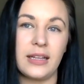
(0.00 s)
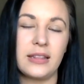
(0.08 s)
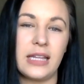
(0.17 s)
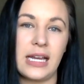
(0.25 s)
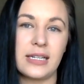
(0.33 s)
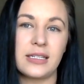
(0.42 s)

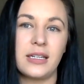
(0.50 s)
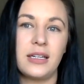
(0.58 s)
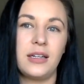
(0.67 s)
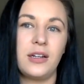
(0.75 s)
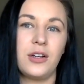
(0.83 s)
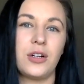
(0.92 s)
that
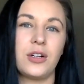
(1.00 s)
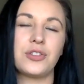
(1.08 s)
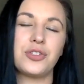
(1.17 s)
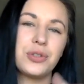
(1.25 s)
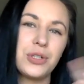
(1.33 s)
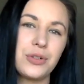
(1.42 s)
her
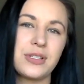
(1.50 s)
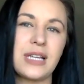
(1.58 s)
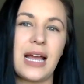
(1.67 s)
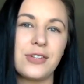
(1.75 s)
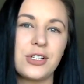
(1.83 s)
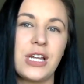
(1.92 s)
true
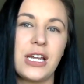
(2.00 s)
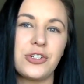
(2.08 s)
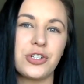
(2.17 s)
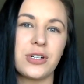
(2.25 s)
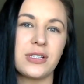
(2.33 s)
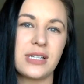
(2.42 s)
savage
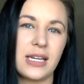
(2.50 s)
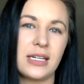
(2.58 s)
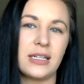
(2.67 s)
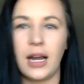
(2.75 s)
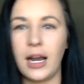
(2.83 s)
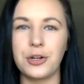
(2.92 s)
nature is
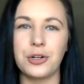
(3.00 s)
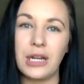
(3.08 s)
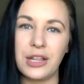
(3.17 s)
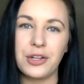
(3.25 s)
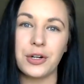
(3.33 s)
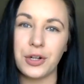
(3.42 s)
hidden
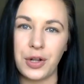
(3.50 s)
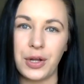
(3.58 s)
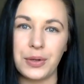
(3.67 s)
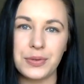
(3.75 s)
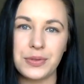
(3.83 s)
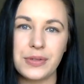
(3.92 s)
underneath her
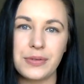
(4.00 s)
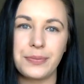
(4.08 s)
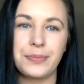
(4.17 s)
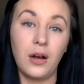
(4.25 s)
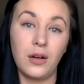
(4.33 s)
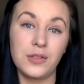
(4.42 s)
clothes.
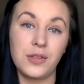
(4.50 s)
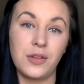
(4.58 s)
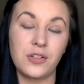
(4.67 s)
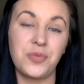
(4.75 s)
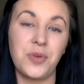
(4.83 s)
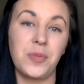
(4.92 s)
Also,
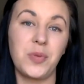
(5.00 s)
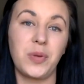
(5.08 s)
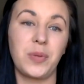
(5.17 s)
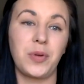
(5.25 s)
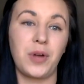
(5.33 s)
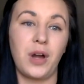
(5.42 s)
there's a moment where
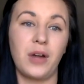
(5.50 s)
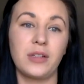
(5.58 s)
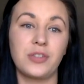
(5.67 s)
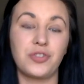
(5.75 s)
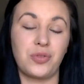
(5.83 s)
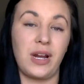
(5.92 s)

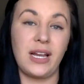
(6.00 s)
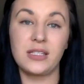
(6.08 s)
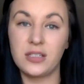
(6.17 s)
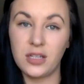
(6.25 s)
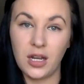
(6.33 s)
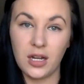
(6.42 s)
Pocahontas tries
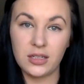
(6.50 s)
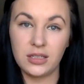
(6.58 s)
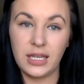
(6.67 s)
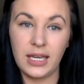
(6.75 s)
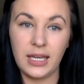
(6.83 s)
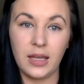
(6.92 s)
to talk to the
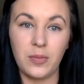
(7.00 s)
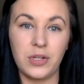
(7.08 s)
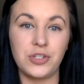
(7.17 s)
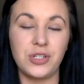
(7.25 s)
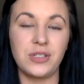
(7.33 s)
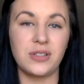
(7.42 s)
king, but
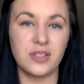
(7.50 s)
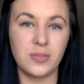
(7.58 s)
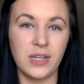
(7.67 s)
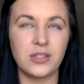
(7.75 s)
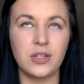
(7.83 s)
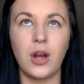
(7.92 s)
she's
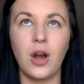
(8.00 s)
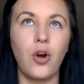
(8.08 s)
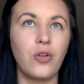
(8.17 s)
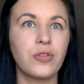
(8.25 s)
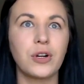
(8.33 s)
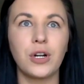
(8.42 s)
dismissed
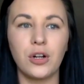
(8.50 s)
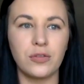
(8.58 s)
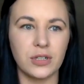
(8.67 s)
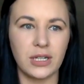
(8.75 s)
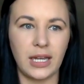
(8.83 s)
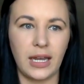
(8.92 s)
over and
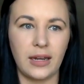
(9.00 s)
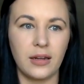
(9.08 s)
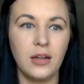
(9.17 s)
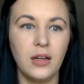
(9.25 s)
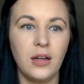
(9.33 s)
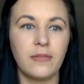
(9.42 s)
over again
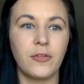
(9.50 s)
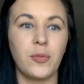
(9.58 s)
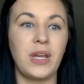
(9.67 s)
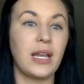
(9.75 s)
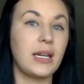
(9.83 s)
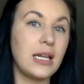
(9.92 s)
for
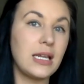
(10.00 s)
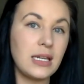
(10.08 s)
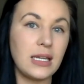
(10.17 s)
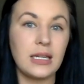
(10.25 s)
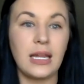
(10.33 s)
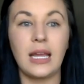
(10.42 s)
being an
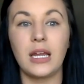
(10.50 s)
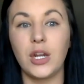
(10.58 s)
Indian and